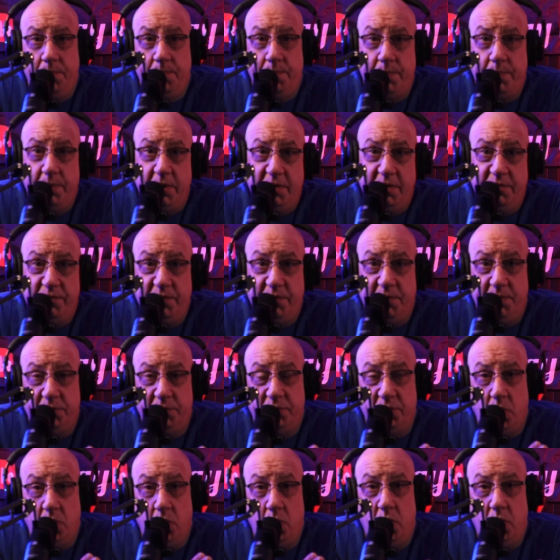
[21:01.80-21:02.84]
But if it was
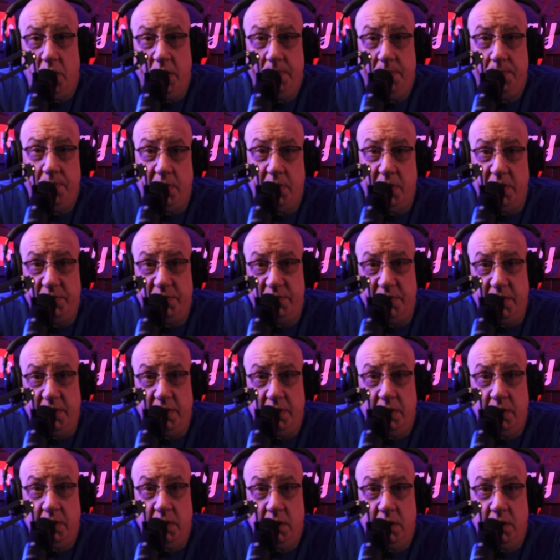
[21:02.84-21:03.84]
a white person